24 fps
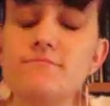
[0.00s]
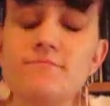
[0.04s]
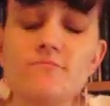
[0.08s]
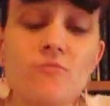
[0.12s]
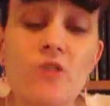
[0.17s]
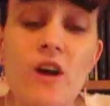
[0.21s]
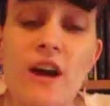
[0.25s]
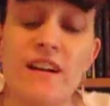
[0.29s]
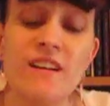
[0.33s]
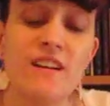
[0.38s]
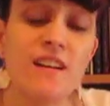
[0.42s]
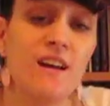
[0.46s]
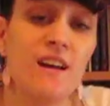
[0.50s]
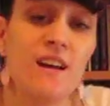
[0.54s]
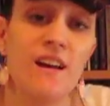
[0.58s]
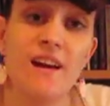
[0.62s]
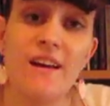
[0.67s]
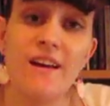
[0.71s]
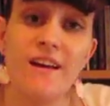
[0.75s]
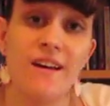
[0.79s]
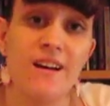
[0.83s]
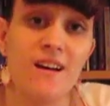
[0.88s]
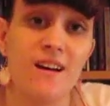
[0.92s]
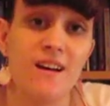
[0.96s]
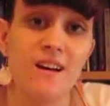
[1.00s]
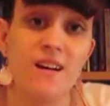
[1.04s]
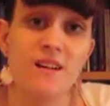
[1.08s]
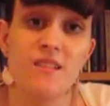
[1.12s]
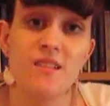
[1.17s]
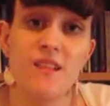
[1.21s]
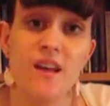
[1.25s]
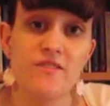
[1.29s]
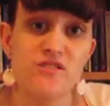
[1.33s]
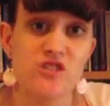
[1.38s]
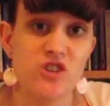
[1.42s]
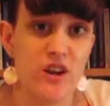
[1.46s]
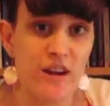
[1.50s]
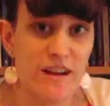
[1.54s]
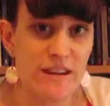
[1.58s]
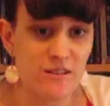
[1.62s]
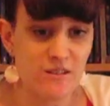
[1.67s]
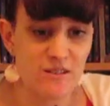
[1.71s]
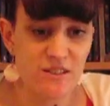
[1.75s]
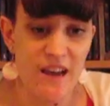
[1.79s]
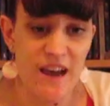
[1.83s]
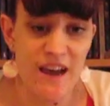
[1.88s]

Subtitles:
right, love triangles.